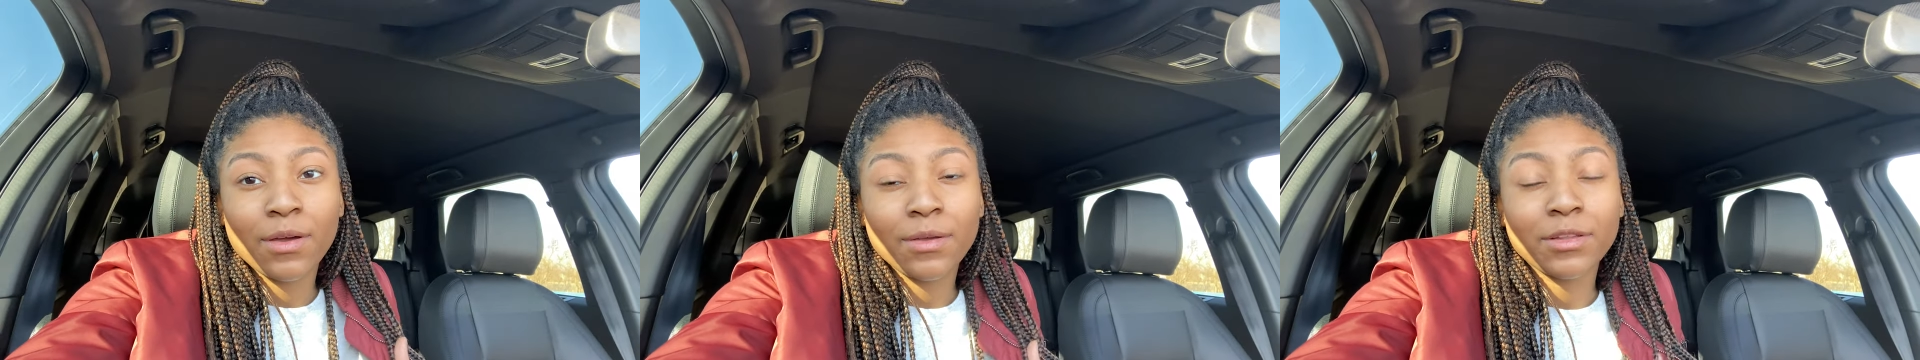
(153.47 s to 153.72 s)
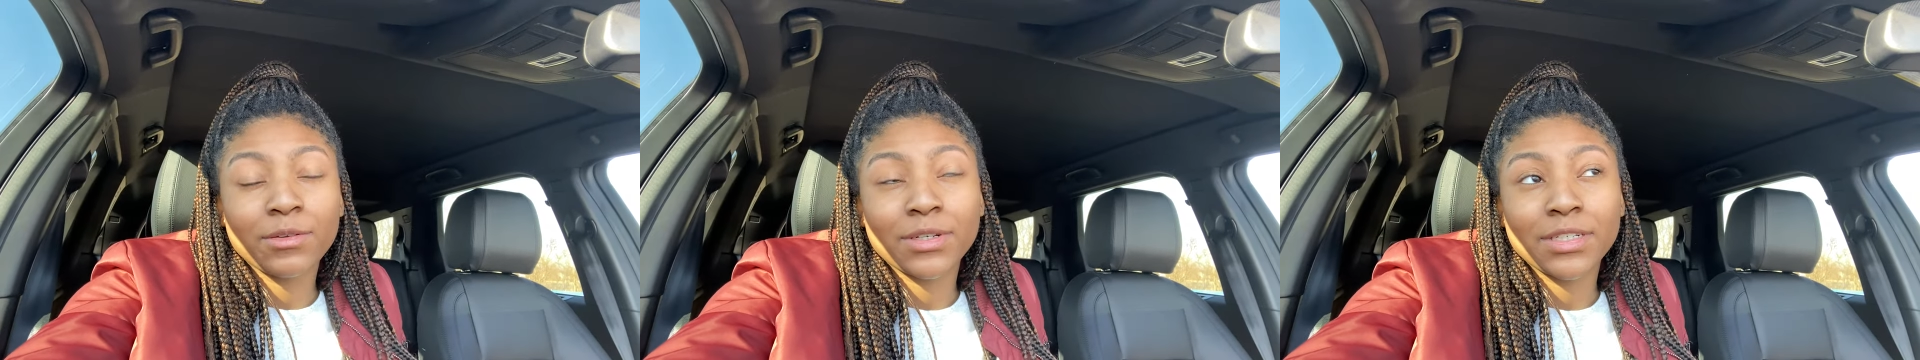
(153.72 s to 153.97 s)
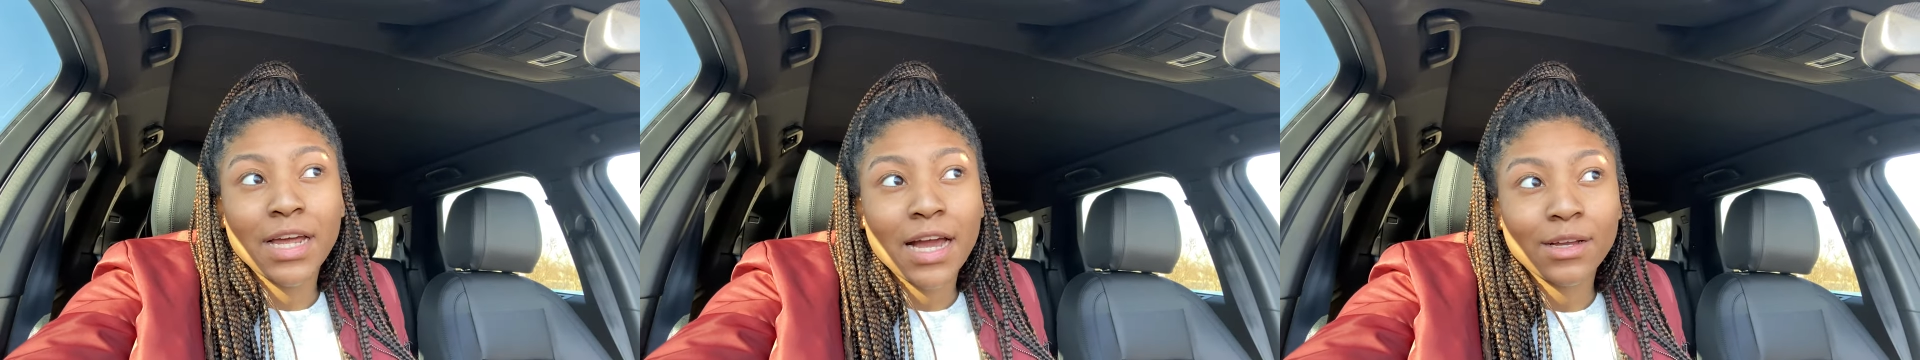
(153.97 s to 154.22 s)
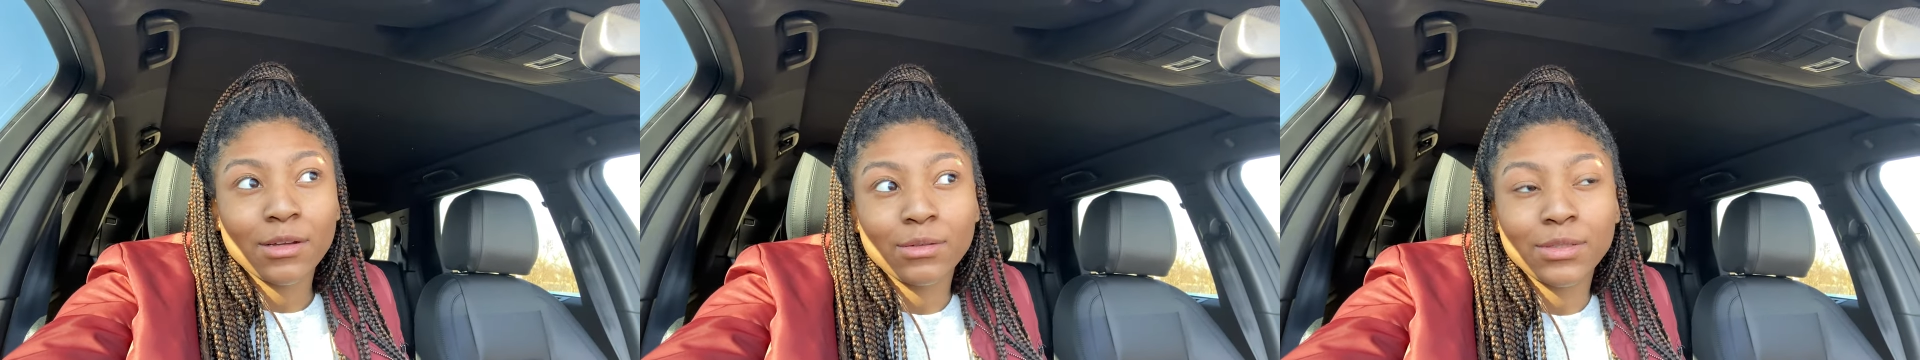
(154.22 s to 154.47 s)
We're doing
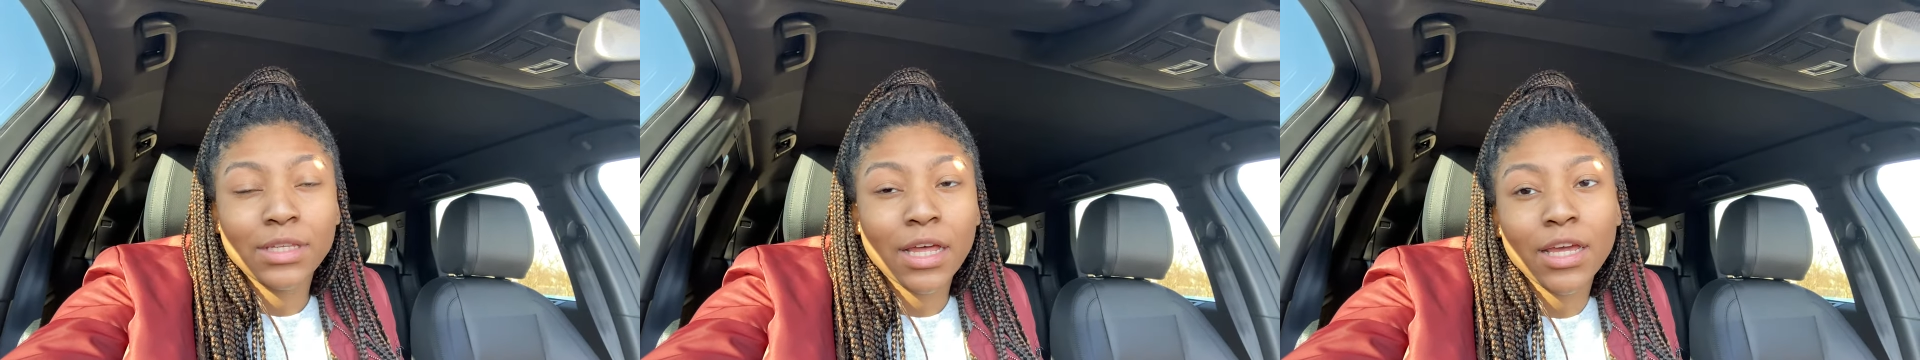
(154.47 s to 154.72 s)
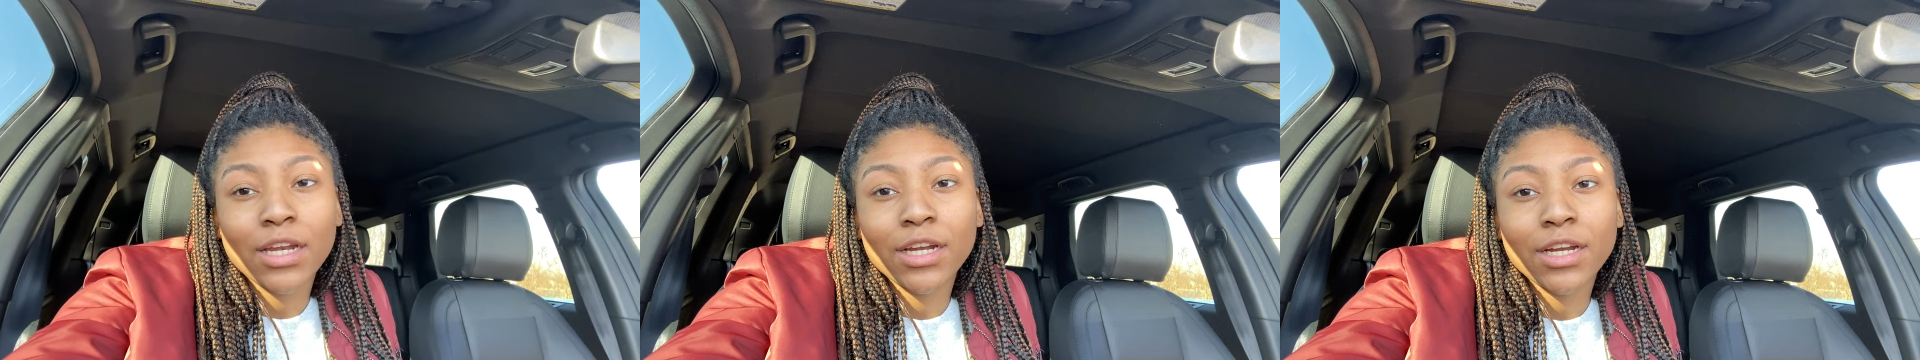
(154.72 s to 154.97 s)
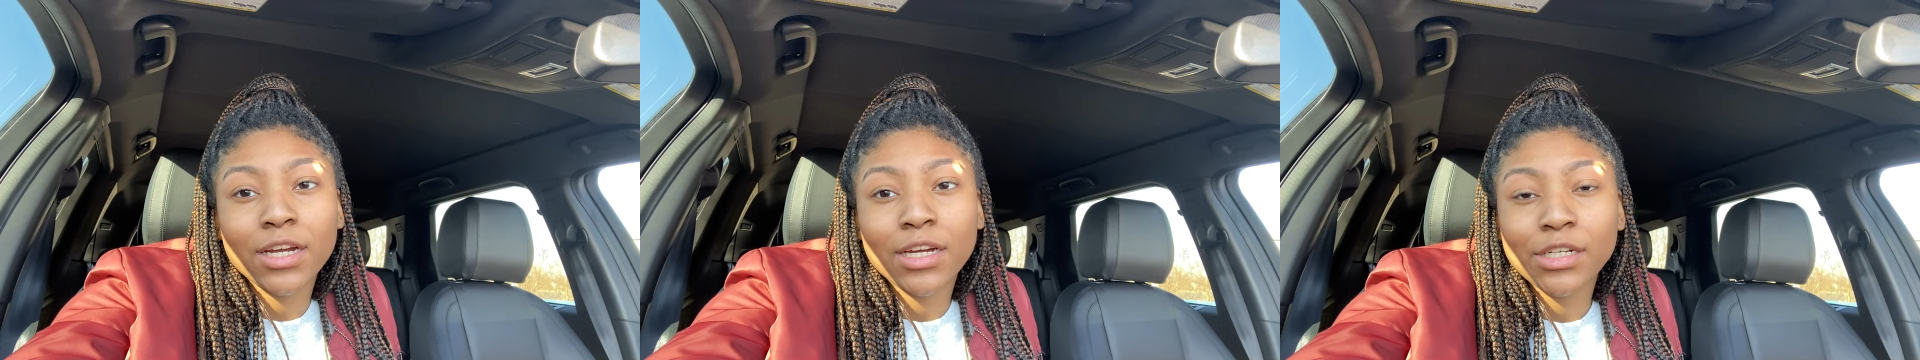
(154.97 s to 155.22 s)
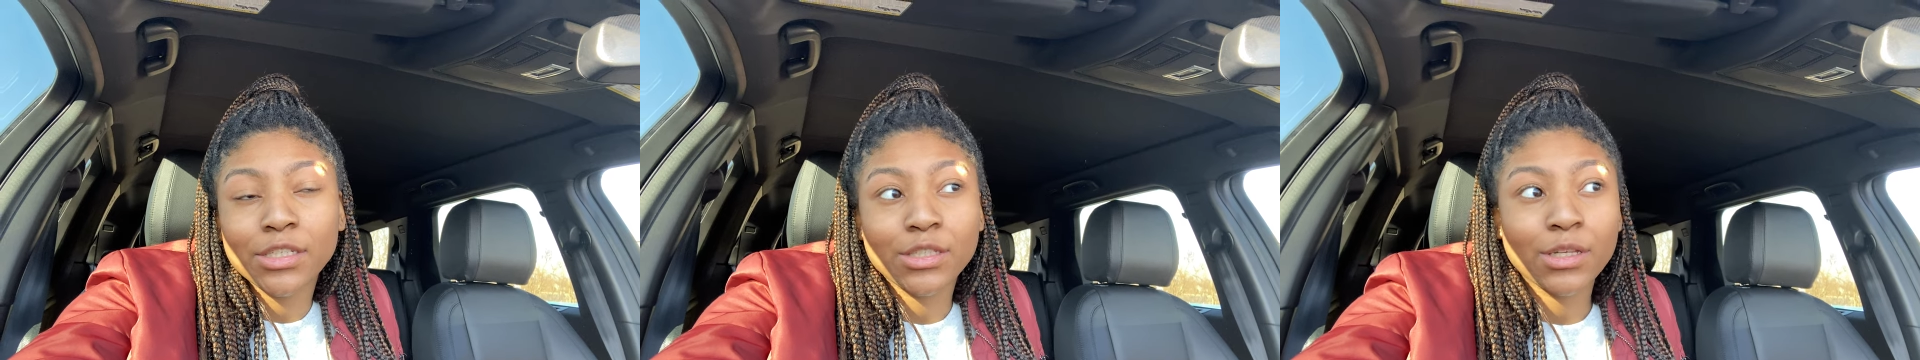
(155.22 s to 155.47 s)
tacos later,